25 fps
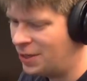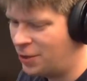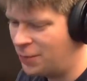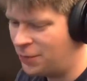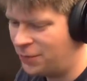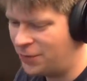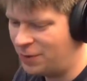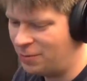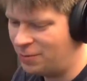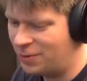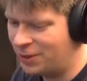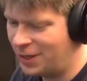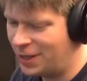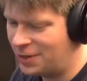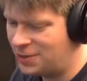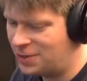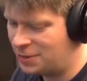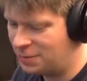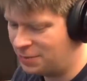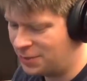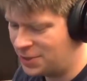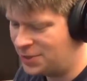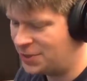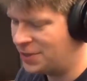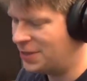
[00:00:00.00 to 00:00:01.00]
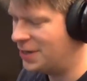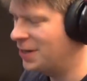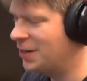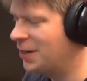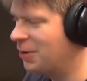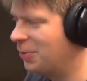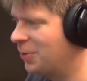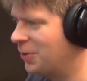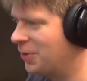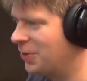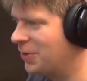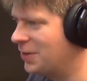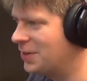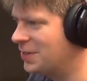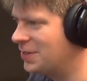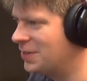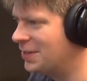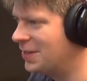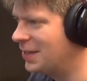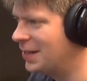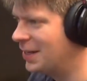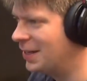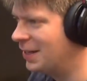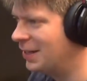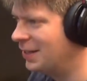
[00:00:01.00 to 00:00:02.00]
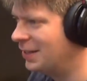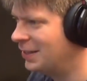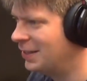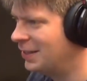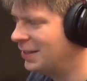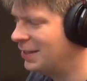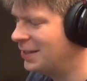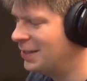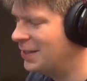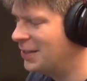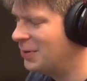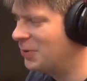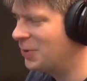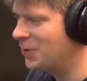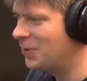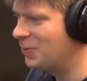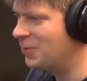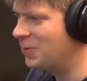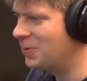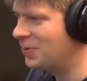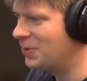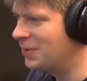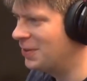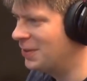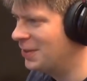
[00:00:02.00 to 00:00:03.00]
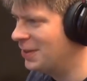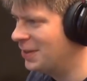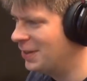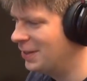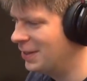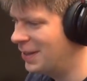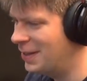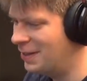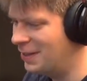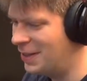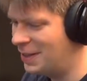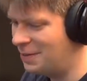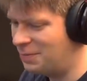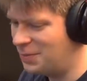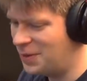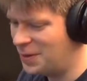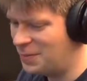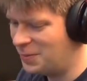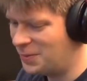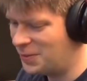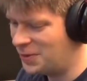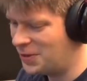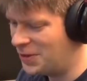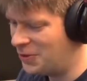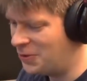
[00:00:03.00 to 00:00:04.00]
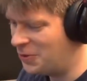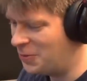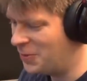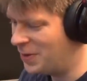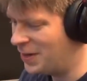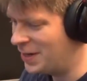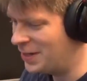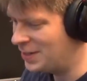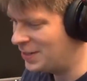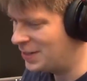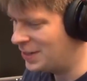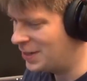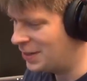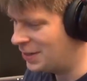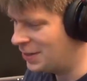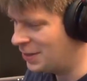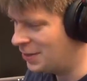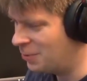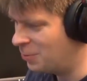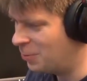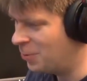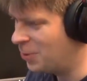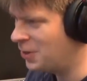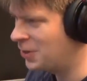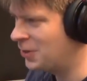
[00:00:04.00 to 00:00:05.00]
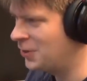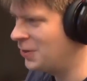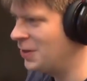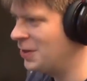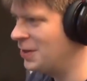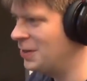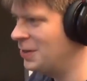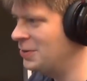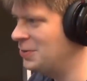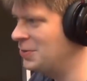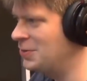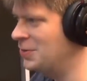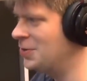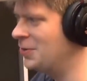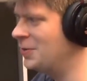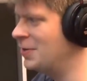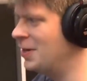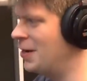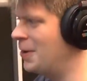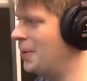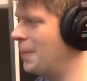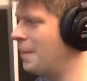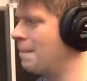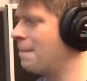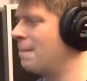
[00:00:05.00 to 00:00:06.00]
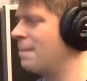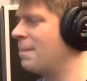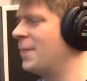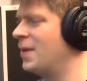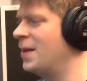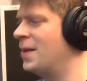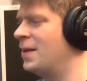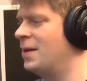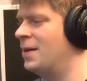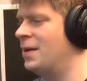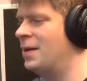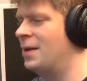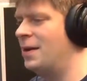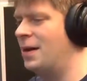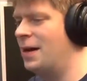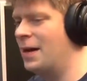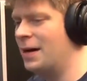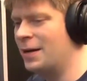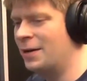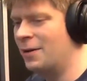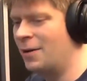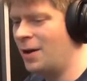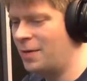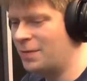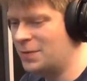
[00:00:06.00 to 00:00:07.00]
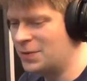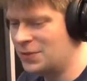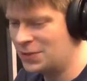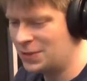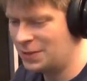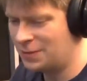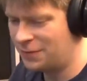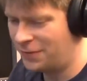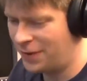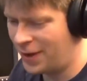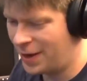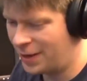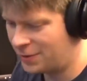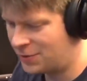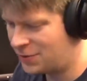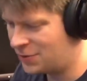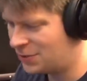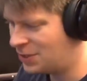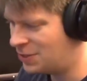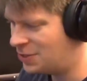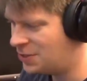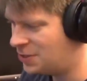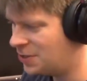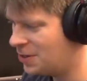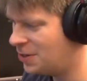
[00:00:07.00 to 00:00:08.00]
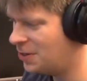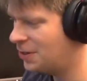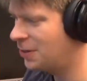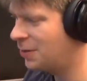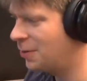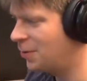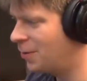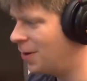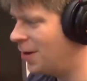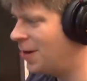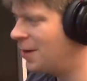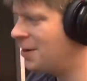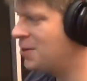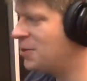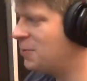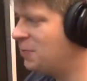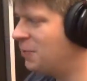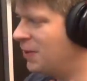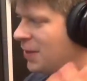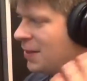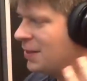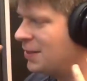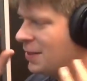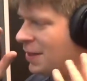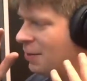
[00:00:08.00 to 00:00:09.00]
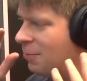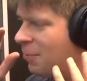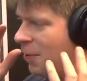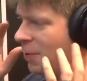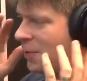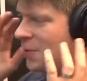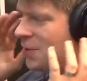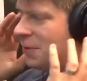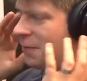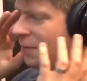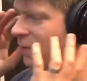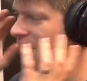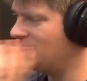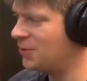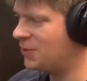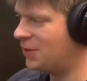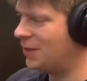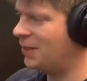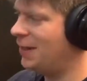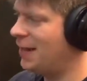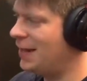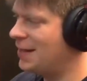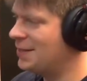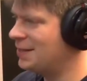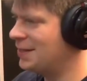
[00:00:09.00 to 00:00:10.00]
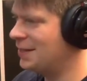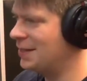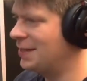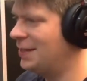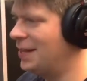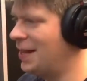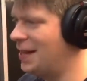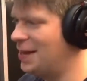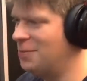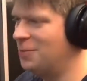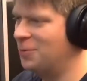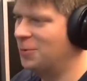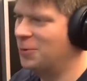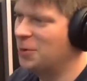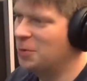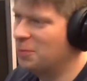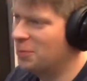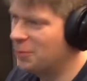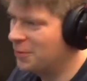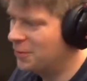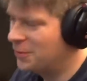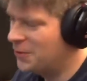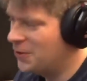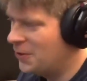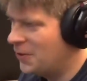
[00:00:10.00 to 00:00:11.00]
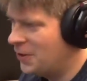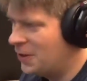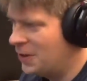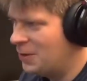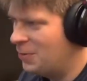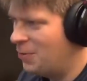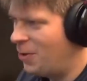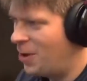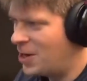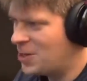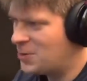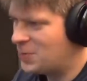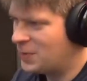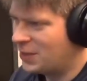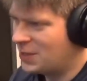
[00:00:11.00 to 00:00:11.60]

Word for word: Hopefully, we'll get you busy here with this. Uh, well, thank with, you. Let let people know about uh, the work that you do now. Uh, you're obviously a fan of CGR Garage, but uh, what was the first classic game room review that you watched?